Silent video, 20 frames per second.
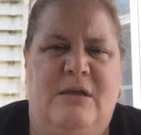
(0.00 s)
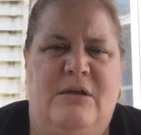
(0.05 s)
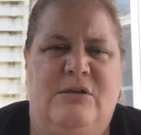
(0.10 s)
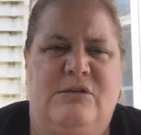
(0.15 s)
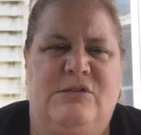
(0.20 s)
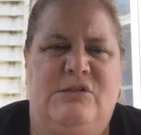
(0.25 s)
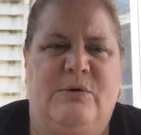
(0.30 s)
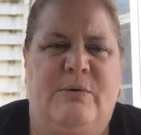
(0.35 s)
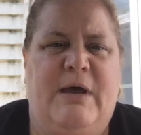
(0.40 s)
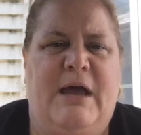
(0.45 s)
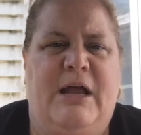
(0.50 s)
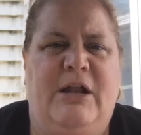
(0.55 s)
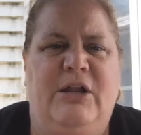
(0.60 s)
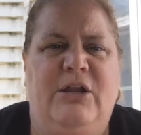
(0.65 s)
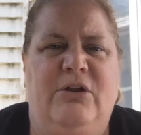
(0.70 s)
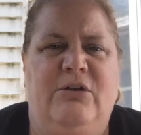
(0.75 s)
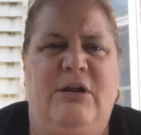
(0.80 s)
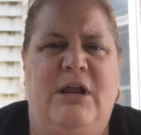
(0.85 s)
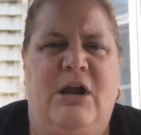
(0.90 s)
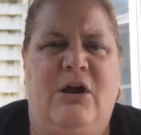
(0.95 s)
So how do
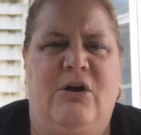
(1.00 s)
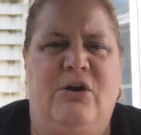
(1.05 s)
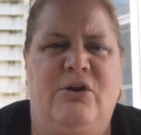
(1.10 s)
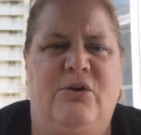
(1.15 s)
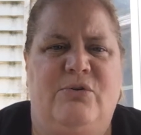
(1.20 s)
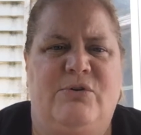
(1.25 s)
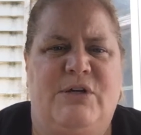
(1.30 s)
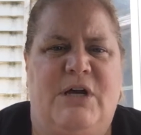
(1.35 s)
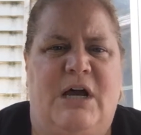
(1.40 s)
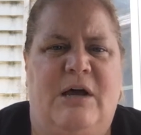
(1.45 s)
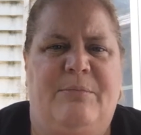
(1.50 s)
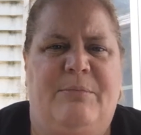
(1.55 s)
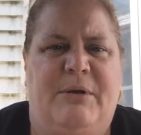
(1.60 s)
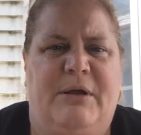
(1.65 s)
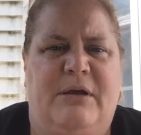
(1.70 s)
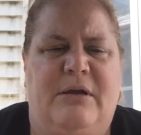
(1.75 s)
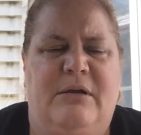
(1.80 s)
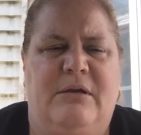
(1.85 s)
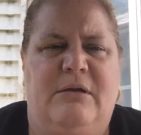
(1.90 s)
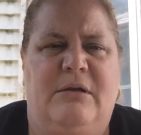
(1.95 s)
you narrow your
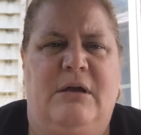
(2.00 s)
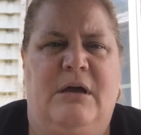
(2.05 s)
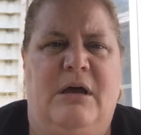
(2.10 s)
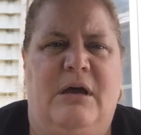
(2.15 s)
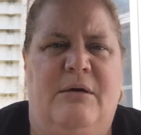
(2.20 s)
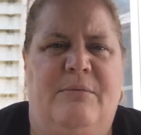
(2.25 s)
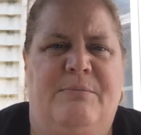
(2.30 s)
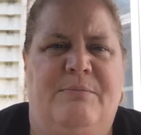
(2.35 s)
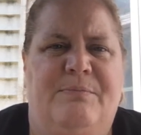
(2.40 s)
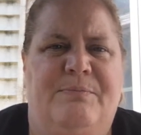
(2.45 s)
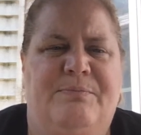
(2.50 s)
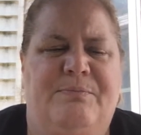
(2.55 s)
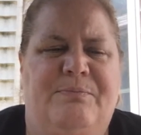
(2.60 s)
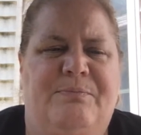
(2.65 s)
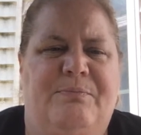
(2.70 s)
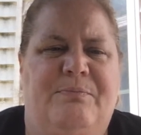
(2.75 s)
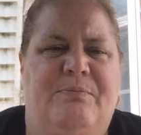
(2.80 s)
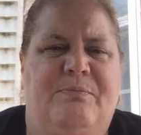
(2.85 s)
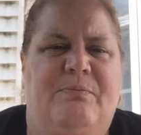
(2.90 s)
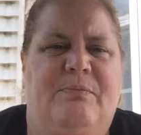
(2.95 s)
topic? And
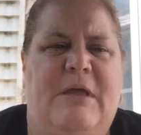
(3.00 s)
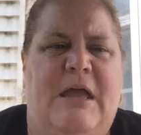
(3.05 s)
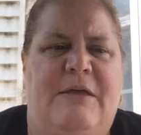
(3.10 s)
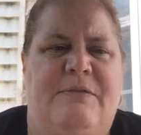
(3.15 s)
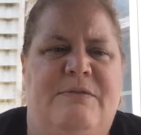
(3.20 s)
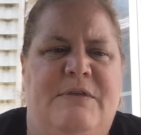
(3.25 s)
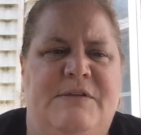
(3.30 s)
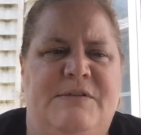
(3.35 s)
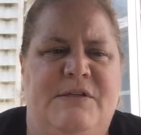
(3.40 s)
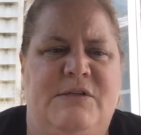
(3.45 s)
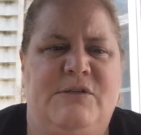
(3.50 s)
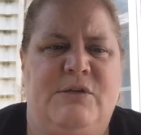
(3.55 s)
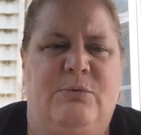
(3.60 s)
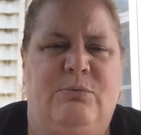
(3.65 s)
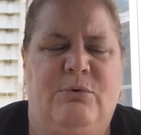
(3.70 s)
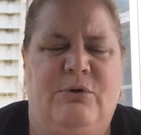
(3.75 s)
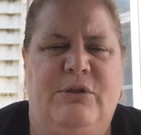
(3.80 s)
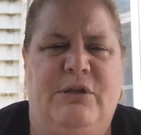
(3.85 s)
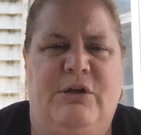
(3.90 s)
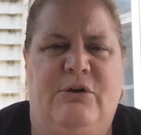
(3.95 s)
this is a
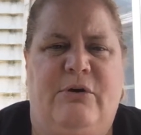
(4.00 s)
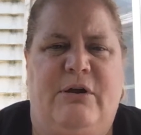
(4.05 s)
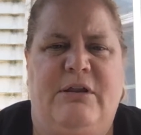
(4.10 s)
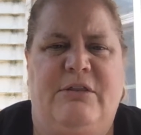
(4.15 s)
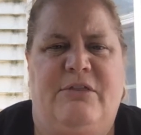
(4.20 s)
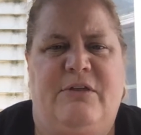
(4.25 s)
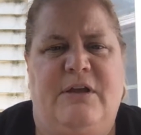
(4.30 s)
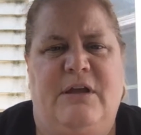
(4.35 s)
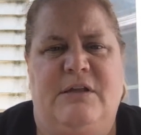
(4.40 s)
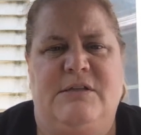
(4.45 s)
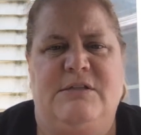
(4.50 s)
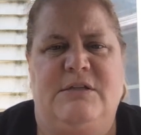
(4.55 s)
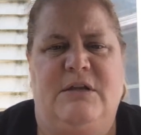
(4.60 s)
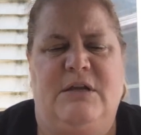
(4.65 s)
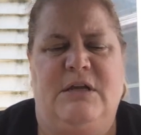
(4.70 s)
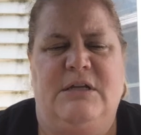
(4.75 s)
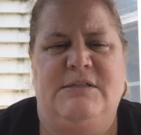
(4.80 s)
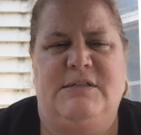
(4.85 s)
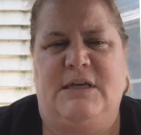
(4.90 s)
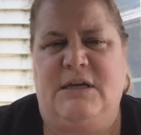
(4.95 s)
really great thing.
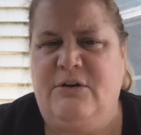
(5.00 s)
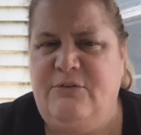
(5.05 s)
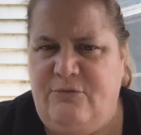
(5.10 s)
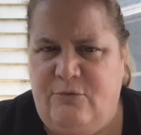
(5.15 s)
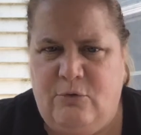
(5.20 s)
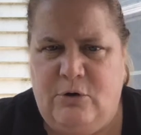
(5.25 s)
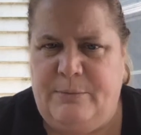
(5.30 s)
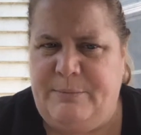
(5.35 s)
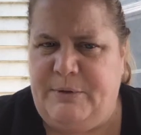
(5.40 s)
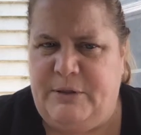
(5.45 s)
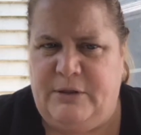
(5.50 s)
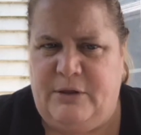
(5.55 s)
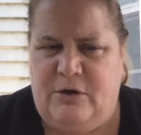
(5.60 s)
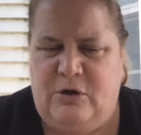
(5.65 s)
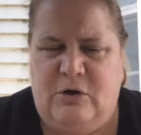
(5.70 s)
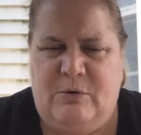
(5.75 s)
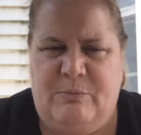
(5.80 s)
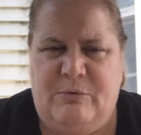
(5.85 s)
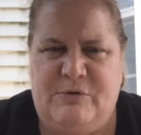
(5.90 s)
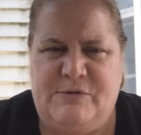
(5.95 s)
It's like a formula,
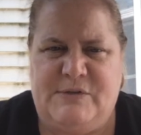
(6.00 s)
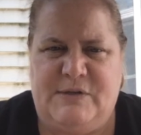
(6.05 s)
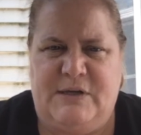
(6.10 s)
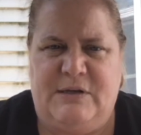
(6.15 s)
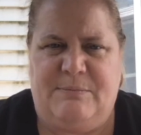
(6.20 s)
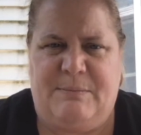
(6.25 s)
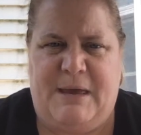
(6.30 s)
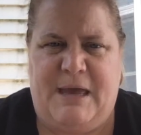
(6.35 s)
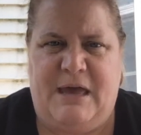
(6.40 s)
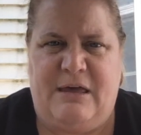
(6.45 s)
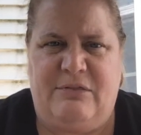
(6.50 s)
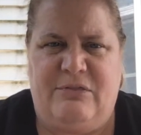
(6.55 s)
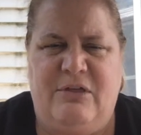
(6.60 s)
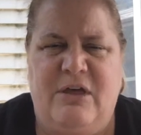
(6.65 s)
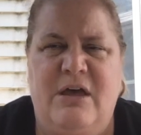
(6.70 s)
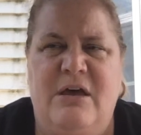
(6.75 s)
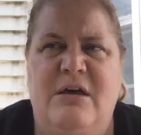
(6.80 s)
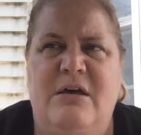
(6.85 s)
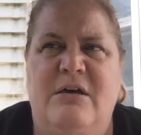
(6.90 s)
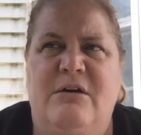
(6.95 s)
almost like math.
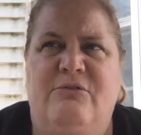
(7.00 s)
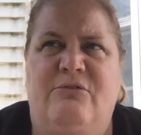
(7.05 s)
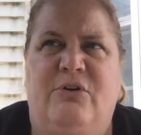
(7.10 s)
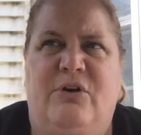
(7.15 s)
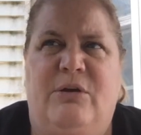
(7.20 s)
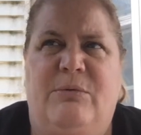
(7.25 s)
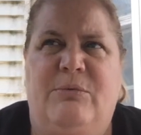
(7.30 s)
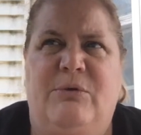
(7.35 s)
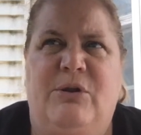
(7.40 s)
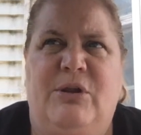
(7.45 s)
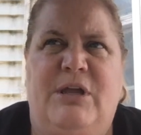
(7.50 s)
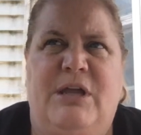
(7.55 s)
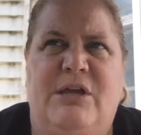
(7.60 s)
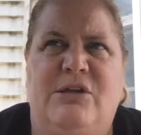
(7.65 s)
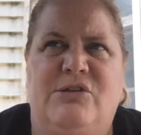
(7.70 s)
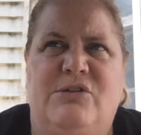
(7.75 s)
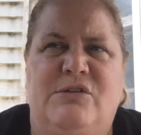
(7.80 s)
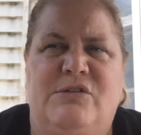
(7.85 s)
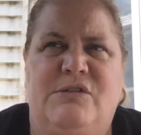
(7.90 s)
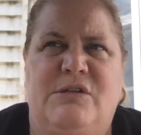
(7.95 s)
For
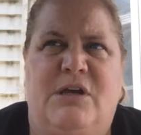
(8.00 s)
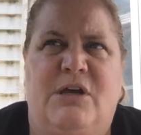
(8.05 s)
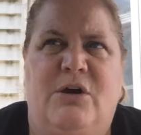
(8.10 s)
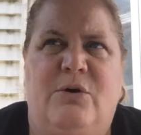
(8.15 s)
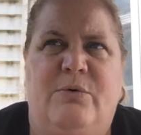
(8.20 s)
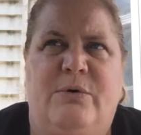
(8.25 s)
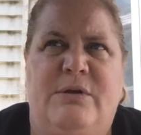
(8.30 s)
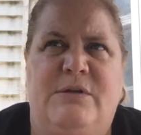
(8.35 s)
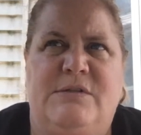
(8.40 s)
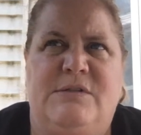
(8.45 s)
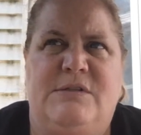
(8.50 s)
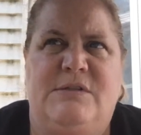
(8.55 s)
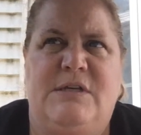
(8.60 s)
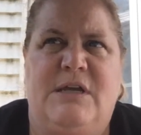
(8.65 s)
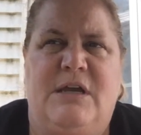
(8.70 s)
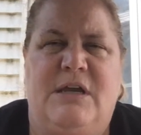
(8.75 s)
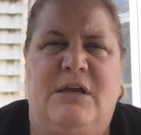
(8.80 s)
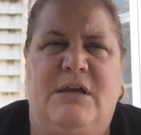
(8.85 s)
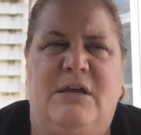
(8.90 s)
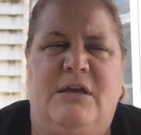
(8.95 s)
communications, I always
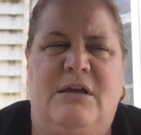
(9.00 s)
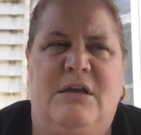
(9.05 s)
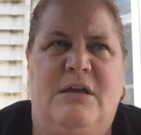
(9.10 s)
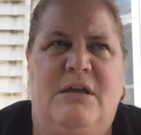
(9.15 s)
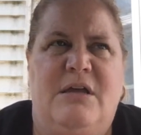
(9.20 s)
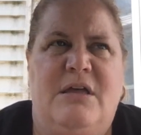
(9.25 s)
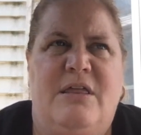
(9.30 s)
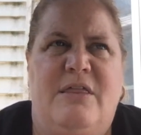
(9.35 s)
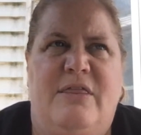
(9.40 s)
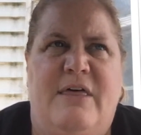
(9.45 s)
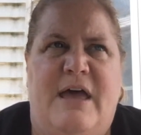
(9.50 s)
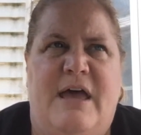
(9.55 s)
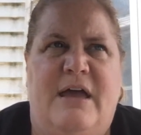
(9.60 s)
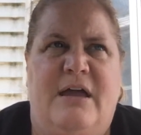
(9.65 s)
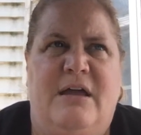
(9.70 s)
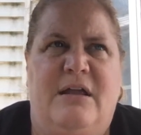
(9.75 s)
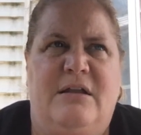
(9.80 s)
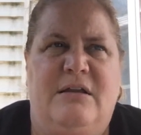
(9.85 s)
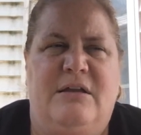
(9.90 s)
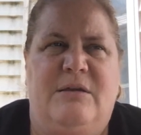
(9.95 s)
say
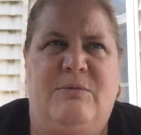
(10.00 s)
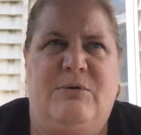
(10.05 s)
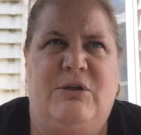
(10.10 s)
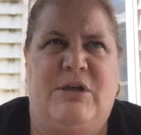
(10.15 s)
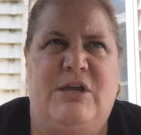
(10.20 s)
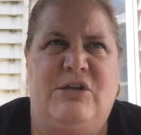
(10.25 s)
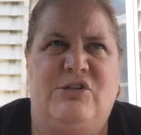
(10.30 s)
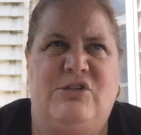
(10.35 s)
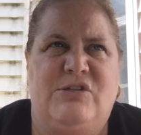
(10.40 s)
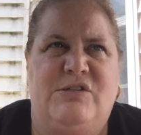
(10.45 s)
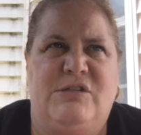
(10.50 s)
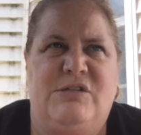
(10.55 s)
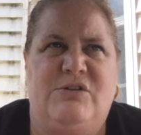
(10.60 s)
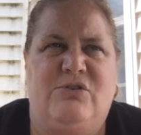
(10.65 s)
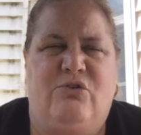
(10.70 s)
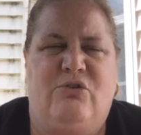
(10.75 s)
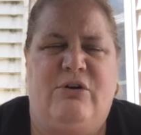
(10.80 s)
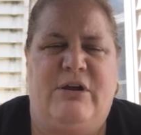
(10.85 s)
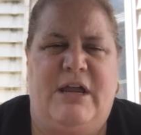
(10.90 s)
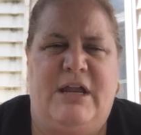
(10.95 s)
that communications is
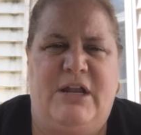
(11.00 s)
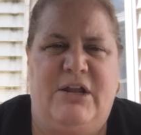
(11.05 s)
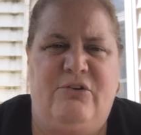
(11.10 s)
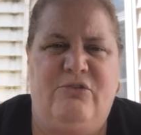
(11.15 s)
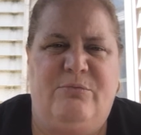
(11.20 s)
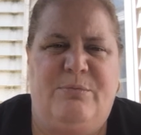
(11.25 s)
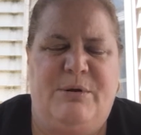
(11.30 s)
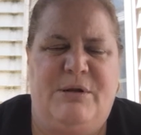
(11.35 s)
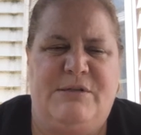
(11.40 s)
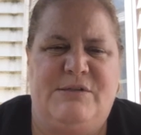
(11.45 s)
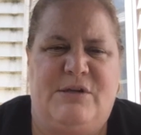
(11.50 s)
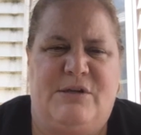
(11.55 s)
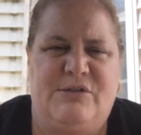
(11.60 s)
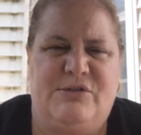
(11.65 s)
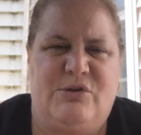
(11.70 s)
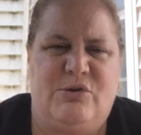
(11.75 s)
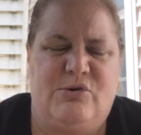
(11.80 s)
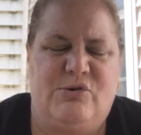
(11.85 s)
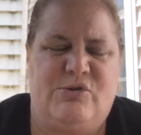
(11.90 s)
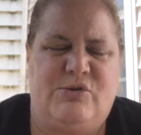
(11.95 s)
creative, but it's
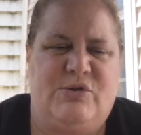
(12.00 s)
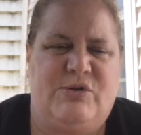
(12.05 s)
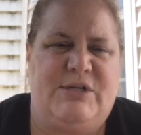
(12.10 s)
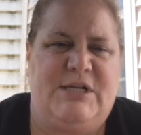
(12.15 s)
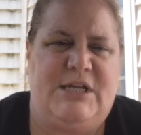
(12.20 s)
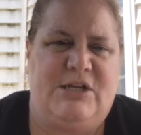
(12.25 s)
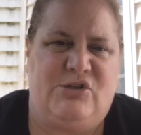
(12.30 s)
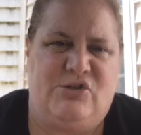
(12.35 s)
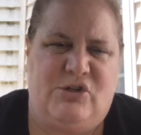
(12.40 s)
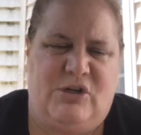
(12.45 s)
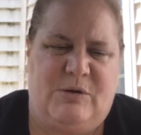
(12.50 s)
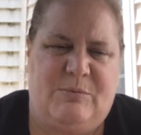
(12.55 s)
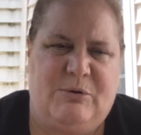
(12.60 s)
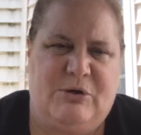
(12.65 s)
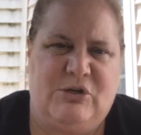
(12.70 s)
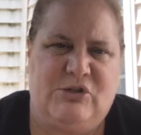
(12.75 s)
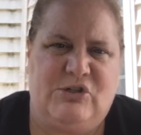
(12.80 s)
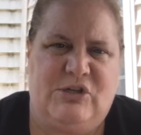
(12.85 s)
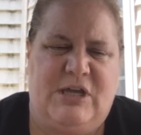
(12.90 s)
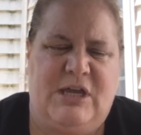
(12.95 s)
also strategic,
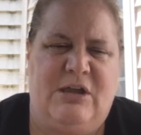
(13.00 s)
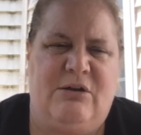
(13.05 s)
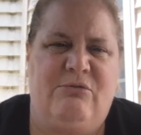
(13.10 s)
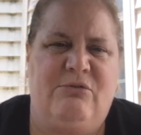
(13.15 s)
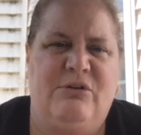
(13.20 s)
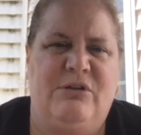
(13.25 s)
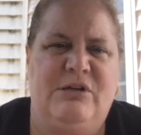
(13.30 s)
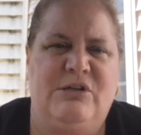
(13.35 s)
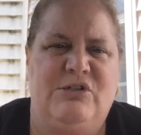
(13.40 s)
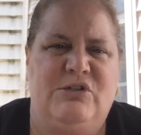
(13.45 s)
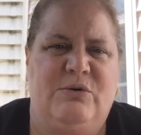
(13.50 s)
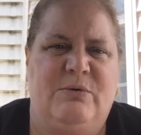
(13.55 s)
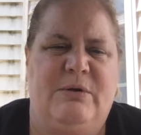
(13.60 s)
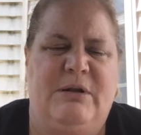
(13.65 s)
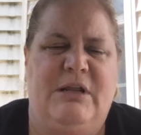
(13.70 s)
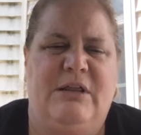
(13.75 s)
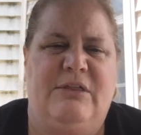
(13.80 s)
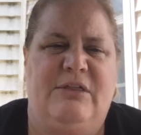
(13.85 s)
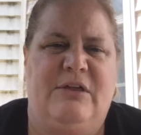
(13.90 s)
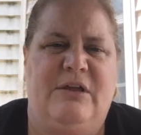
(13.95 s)
because you can't really do
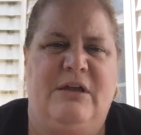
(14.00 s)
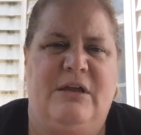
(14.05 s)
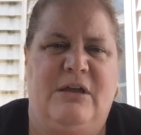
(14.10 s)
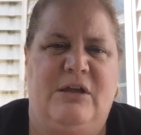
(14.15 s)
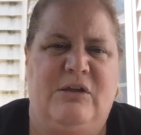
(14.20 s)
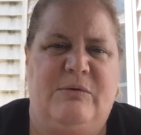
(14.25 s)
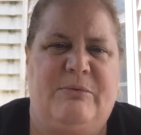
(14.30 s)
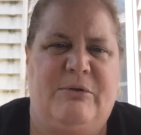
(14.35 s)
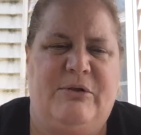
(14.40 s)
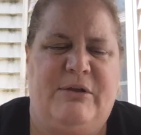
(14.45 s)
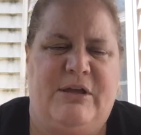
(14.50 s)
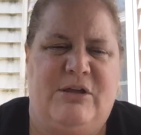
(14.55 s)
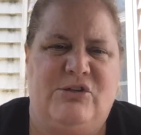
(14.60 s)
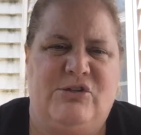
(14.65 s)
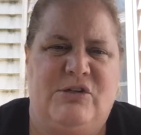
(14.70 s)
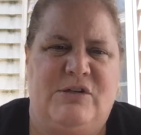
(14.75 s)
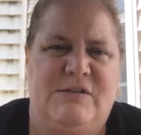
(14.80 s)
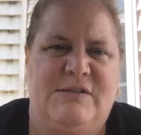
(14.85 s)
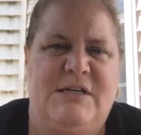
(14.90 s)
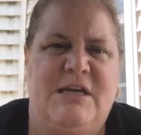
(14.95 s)
anything in
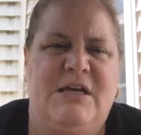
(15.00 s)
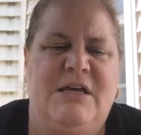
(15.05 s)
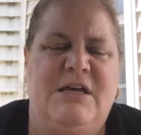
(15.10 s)
communications